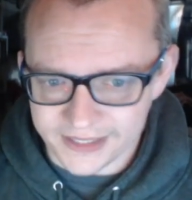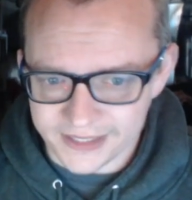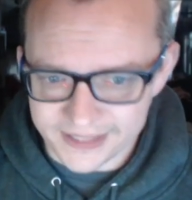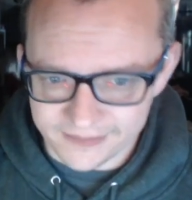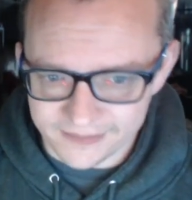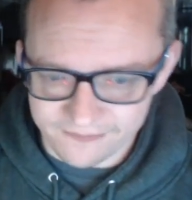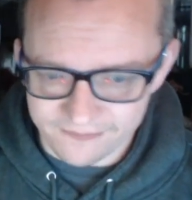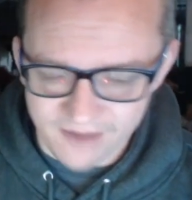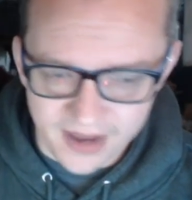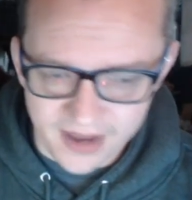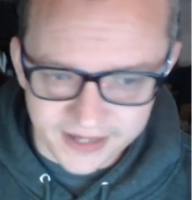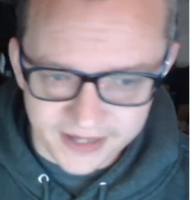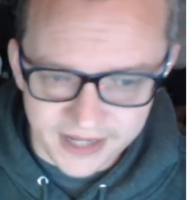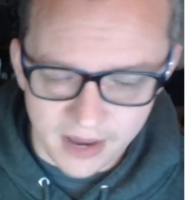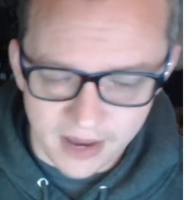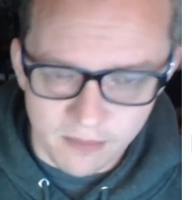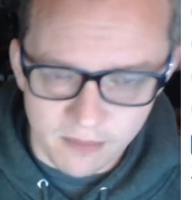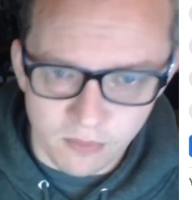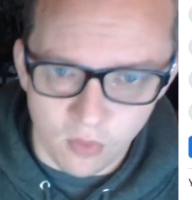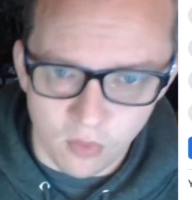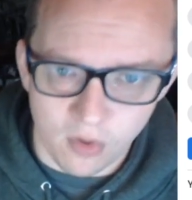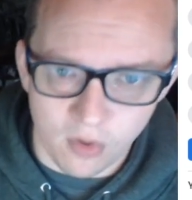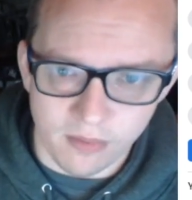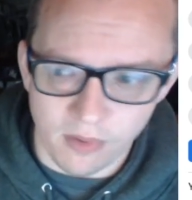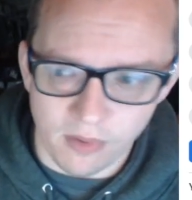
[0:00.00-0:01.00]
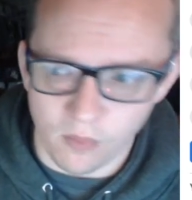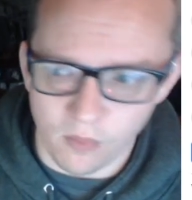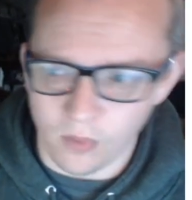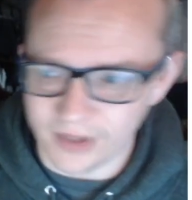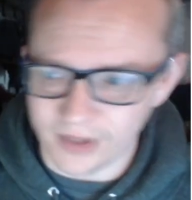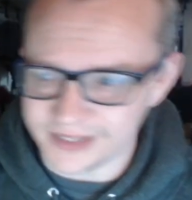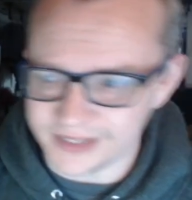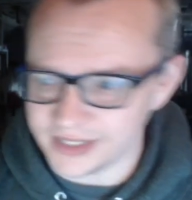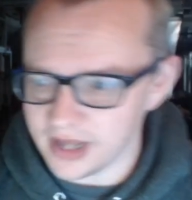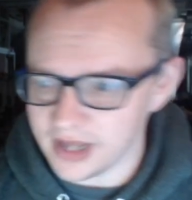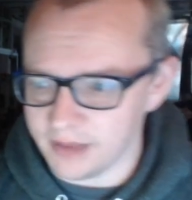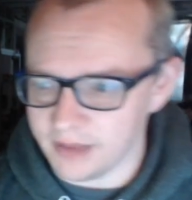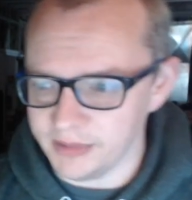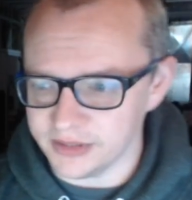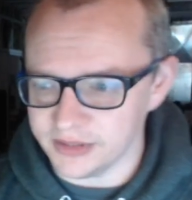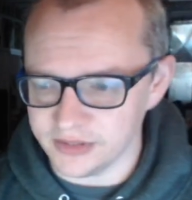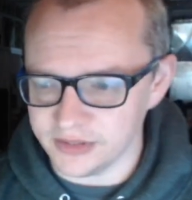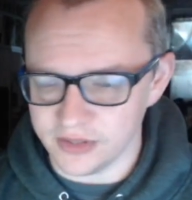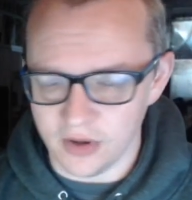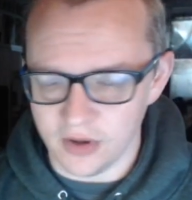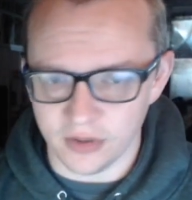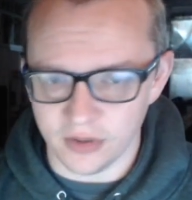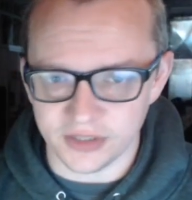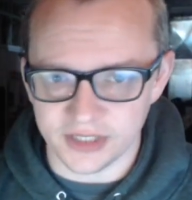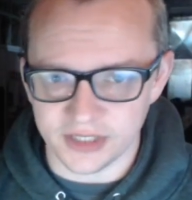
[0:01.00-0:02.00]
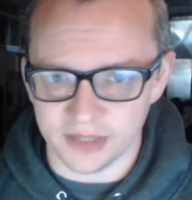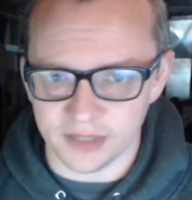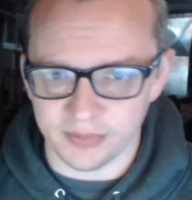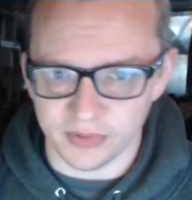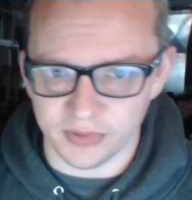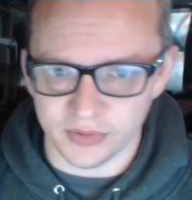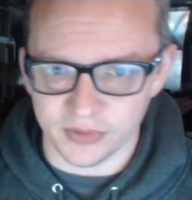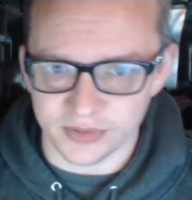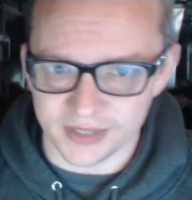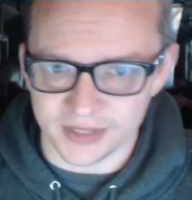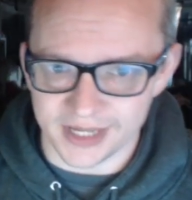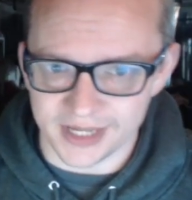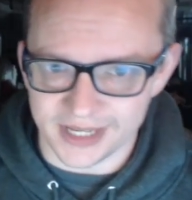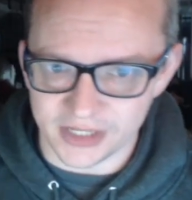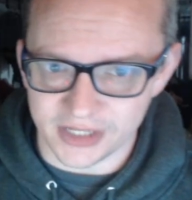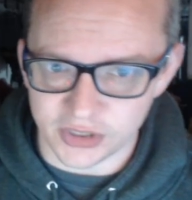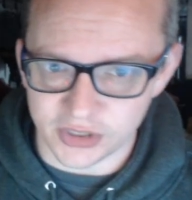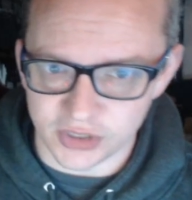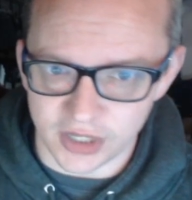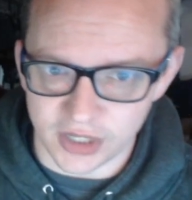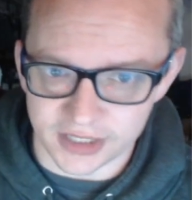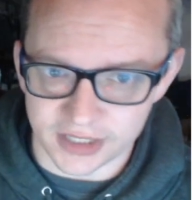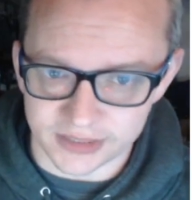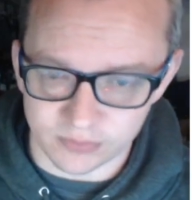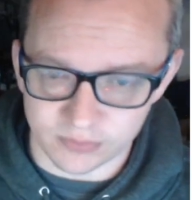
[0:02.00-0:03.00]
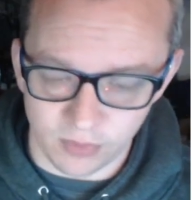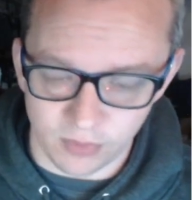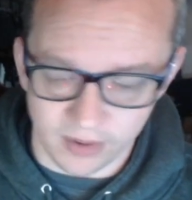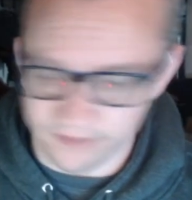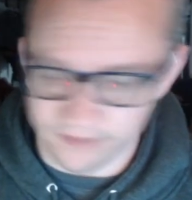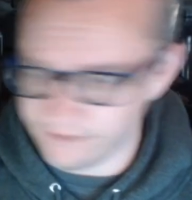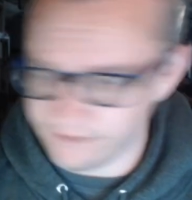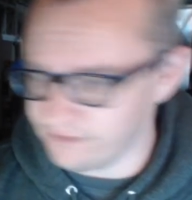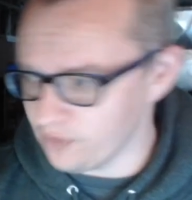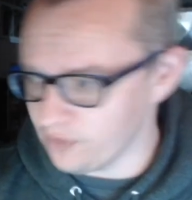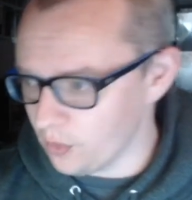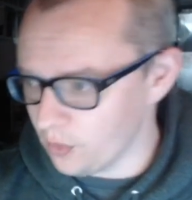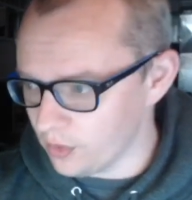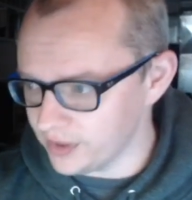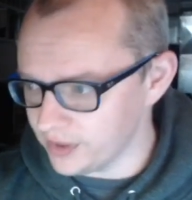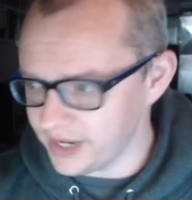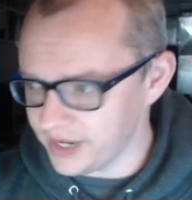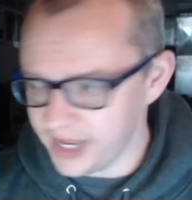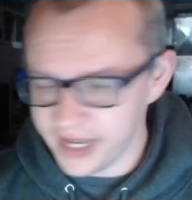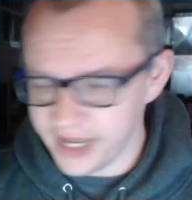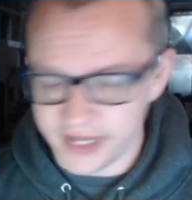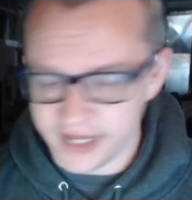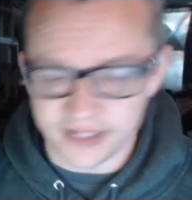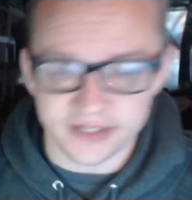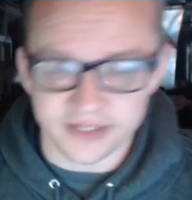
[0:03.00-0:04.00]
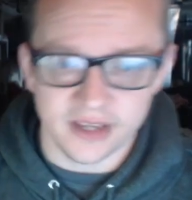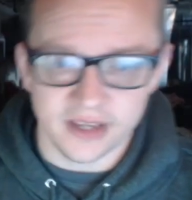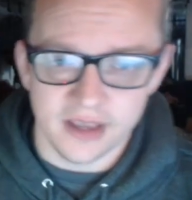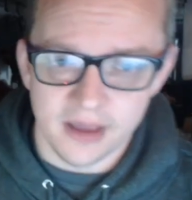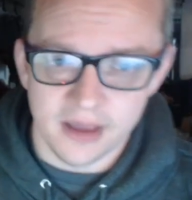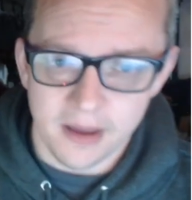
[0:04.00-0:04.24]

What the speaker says: to find out more about what's coming to the Yardsaleapalooza in just, 4 days,